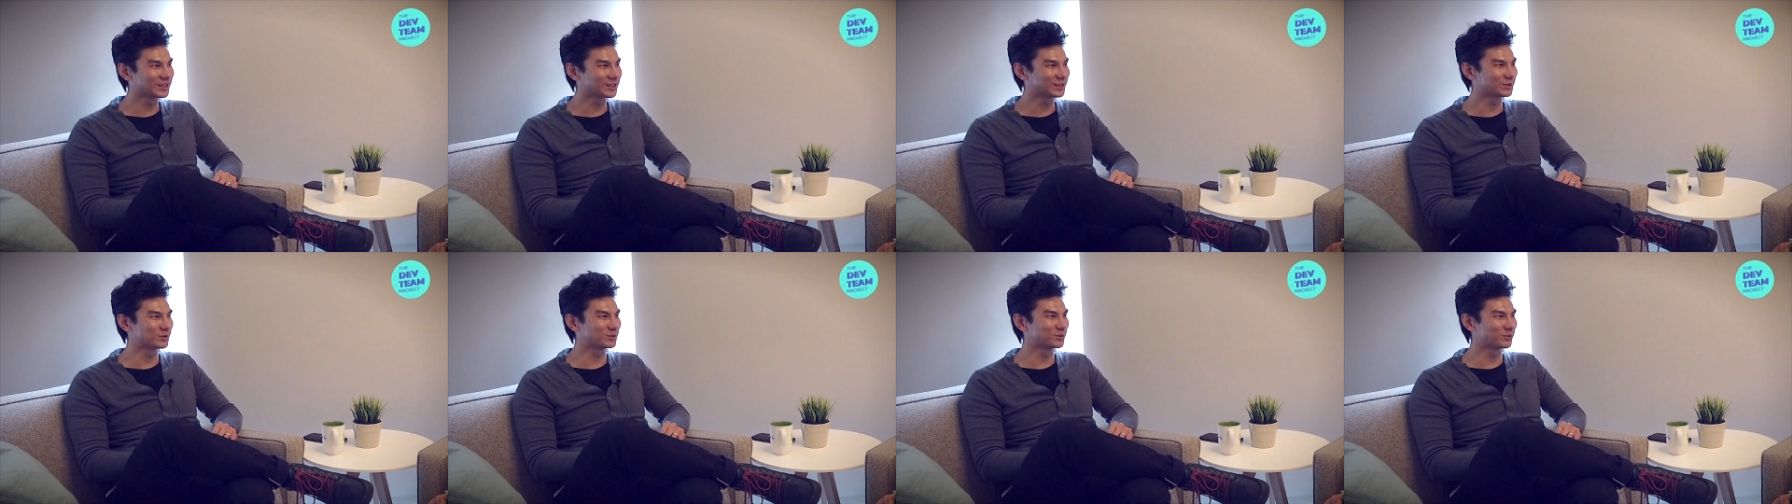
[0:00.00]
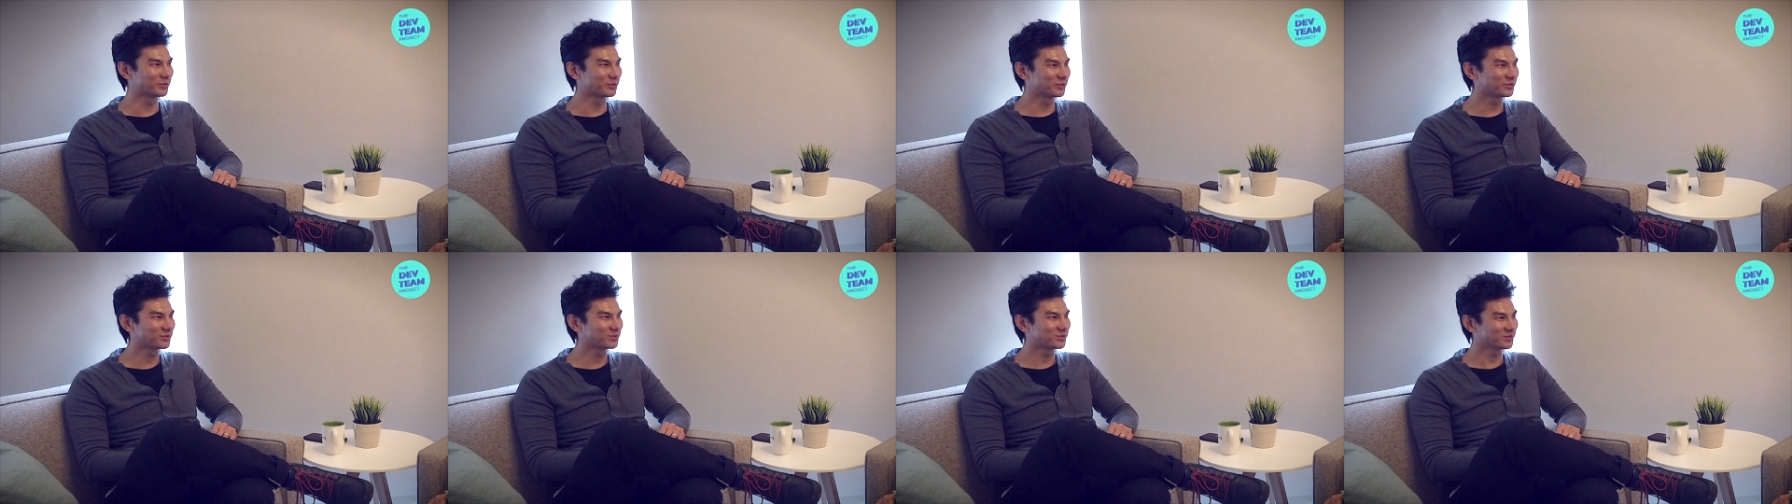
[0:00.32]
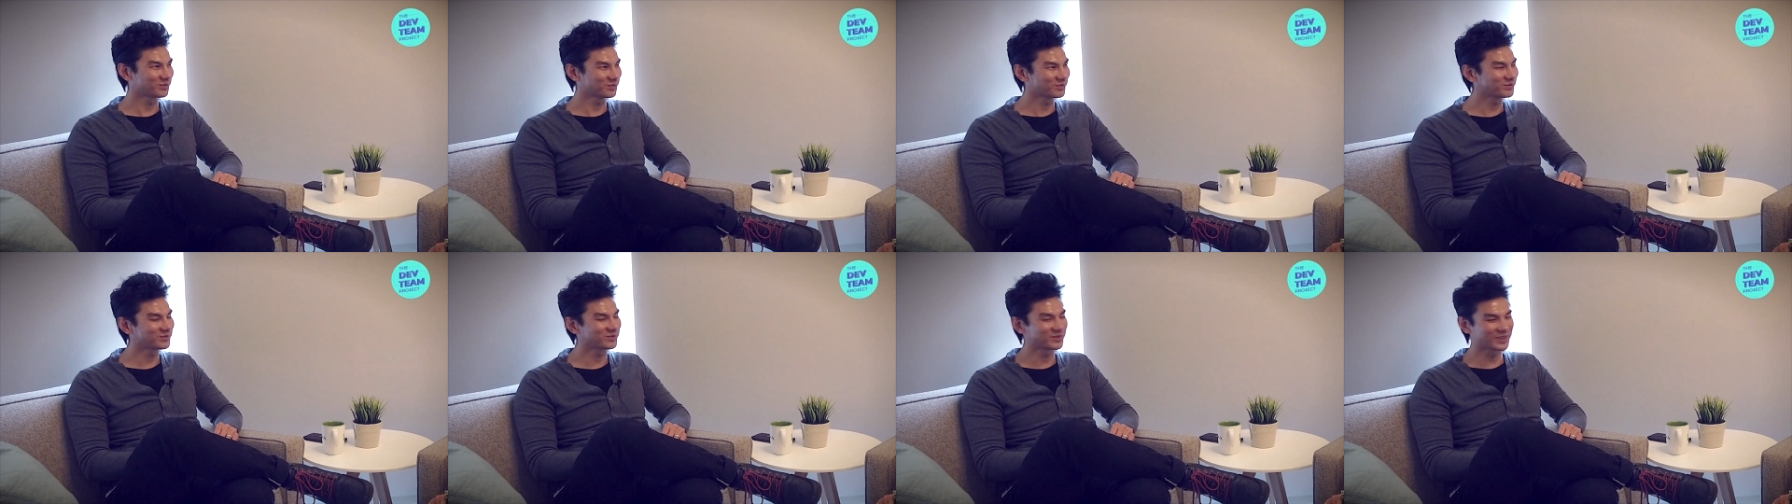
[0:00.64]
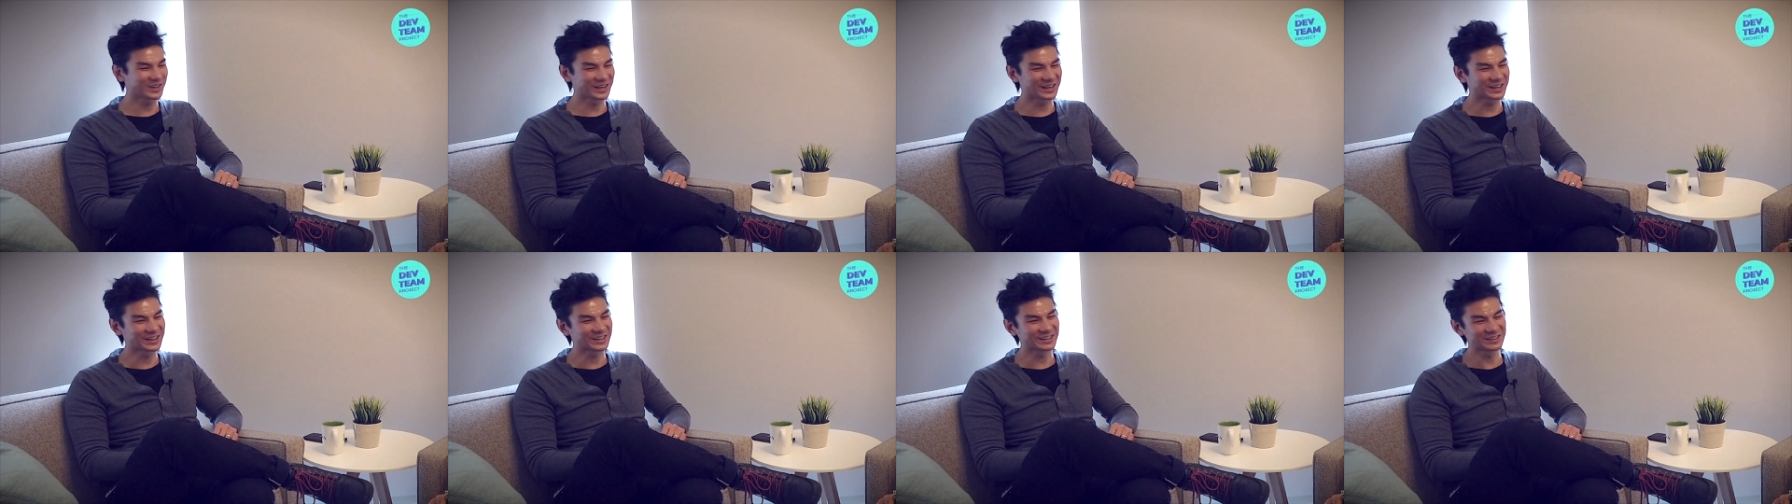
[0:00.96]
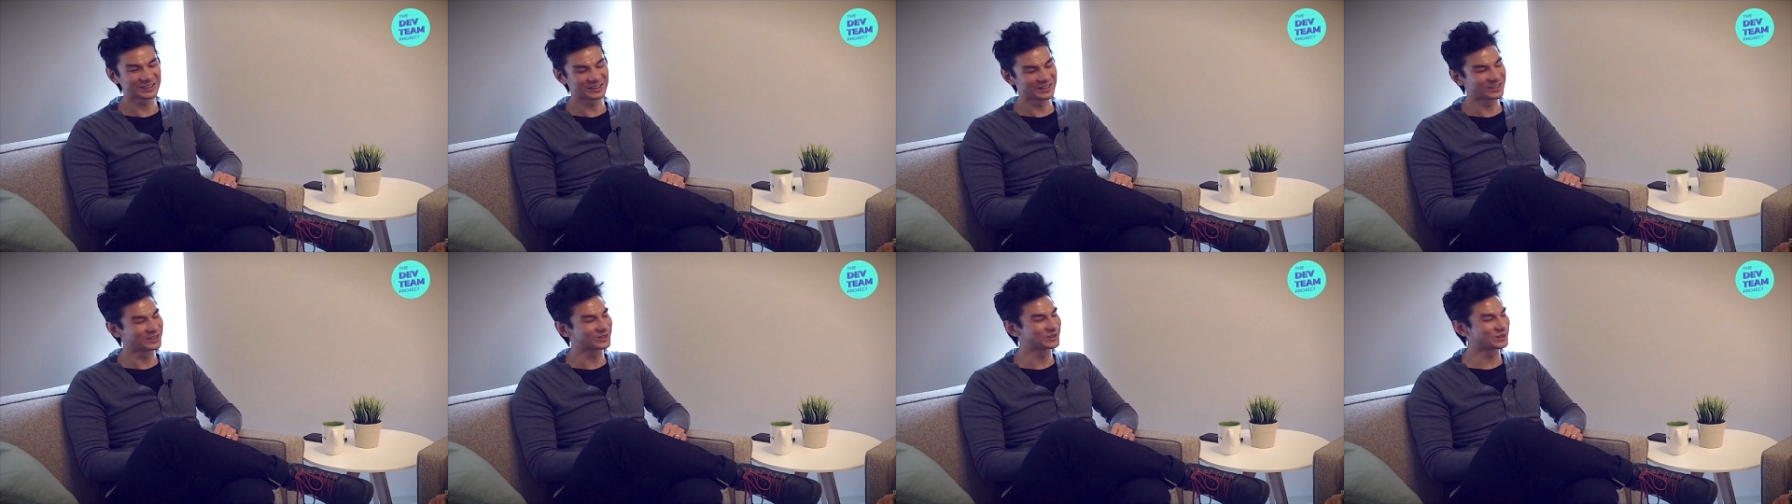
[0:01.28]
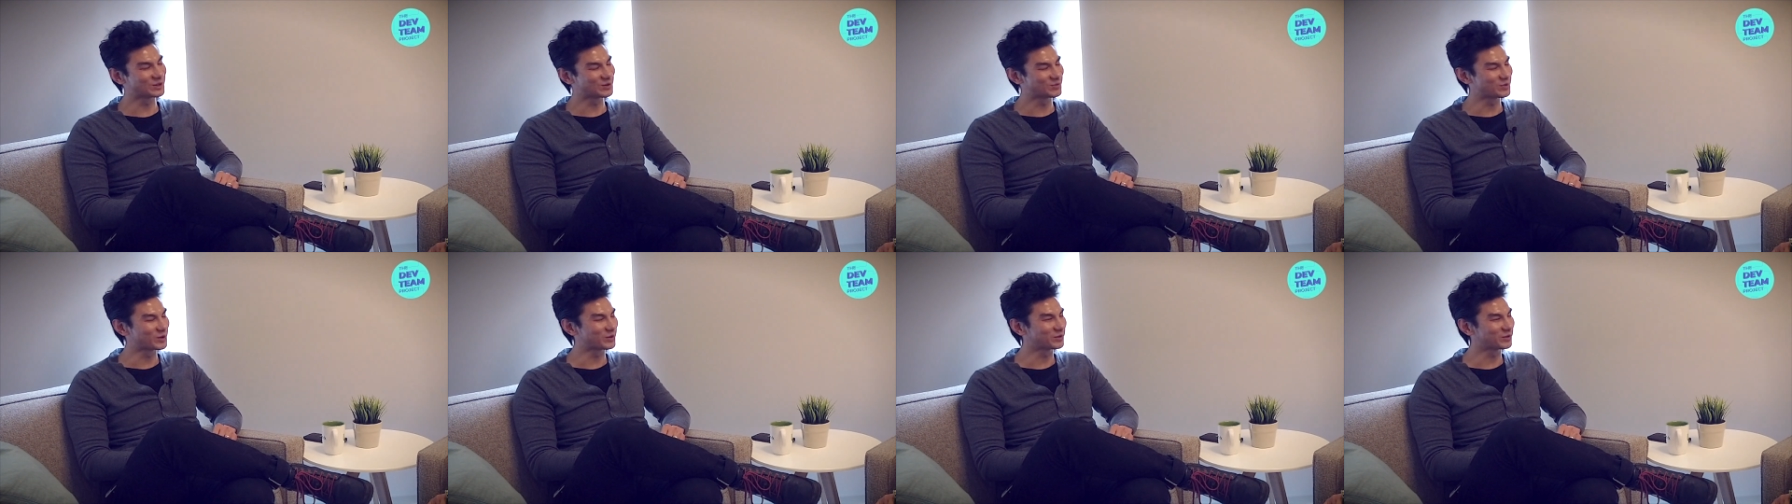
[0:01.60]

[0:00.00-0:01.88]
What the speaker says: On